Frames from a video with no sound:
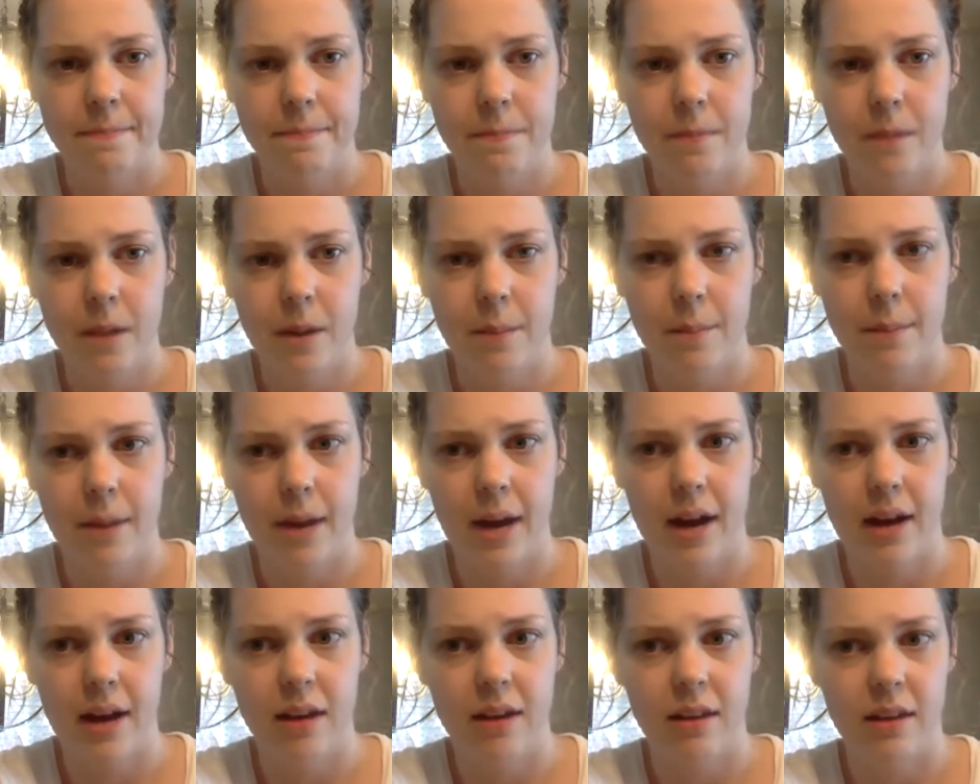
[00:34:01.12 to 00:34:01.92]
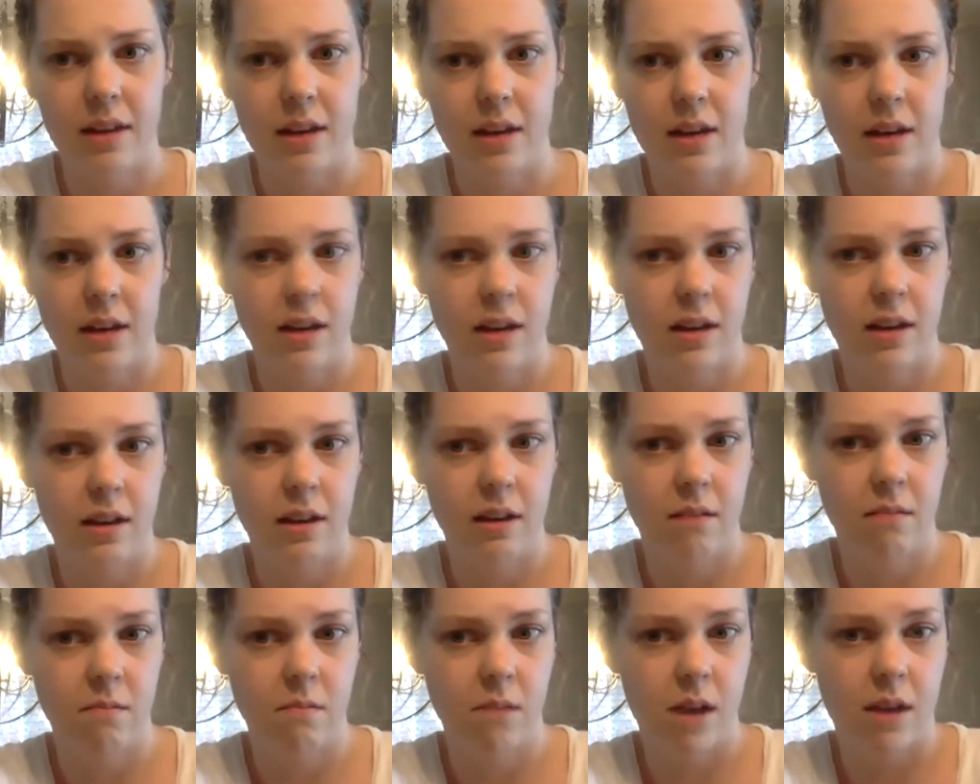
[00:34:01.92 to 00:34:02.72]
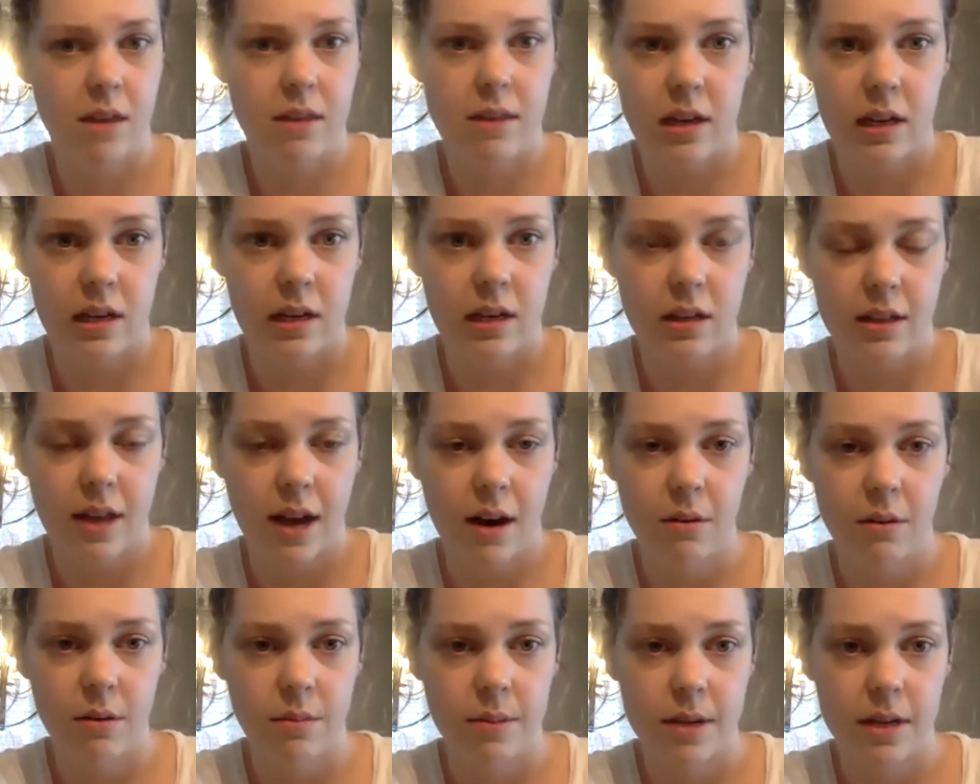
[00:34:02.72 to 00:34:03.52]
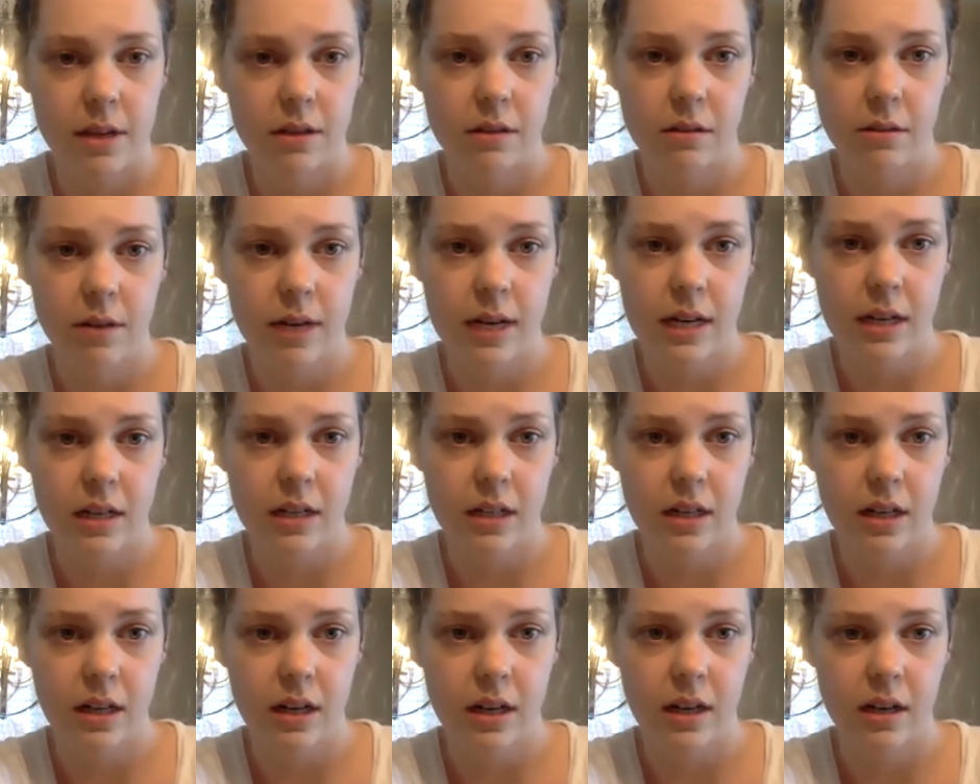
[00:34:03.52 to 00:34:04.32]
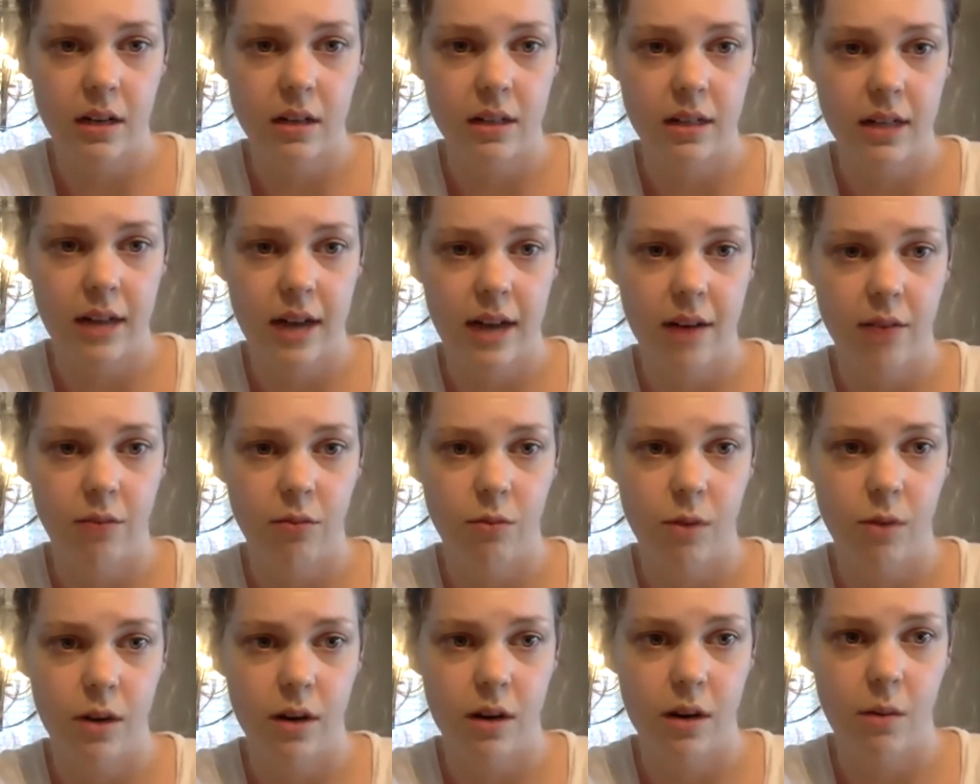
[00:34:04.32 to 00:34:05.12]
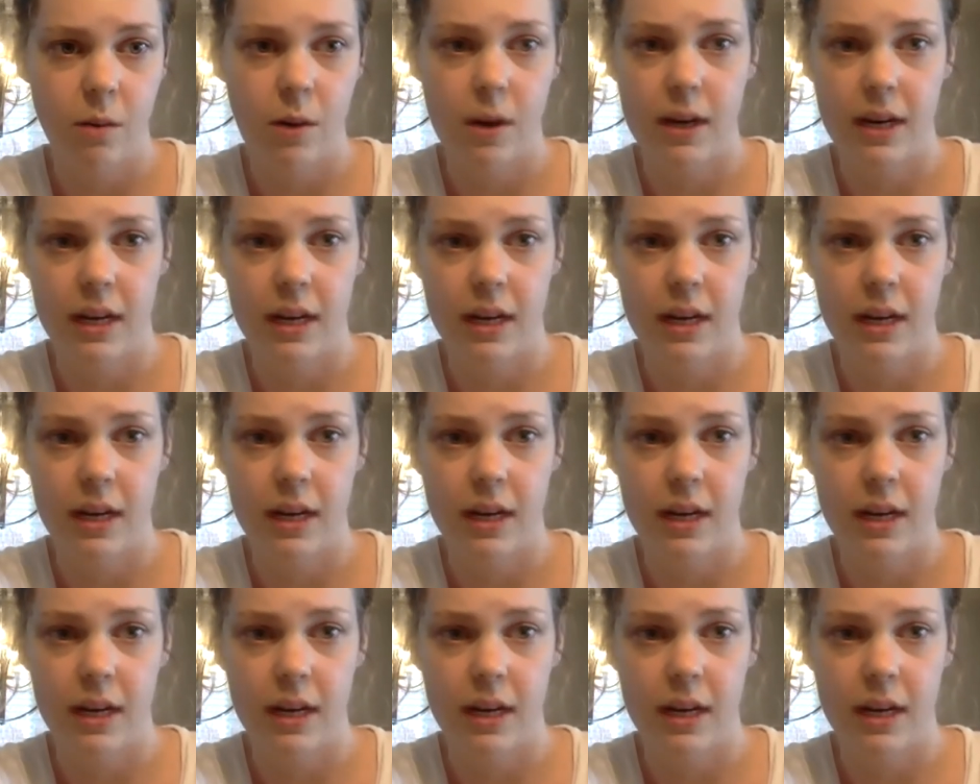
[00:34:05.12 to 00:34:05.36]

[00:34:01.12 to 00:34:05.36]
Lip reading: But I think that would be great to have one-on-one.